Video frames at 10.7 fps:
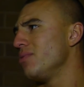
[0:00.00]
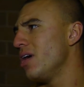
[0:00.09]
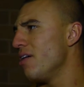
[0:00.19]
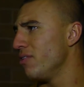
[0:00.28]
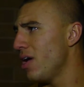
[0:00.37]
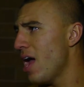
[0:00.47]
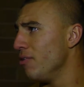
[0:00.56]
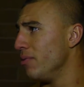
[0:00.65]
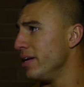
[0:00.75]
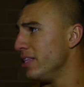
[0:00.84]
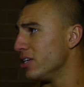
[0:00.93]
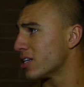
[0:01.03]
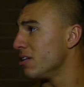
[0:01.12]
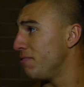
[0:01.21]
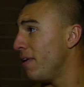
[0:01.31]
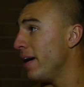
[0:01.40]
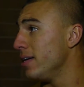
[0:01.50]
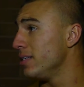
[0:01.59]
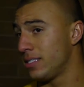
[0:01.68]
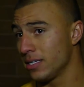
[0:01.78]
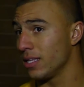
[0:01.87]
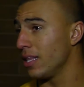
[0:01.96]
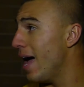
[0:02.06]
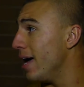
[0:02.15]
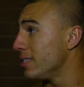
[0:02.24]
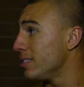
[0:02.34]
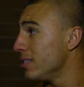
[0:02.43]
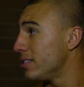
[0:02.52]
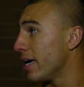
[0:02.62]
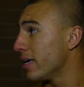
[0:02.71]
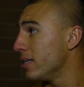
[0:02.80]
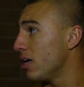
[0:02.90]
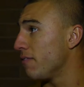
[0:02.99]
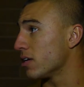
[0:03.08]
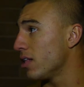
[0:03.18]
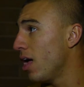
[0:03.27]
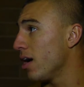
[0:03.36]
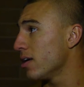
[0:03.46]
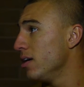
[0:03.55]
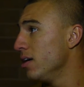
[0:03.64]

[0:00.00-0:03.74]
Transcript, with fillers: You know, every, everyone in there is going to fight to the last second. Is off the clock.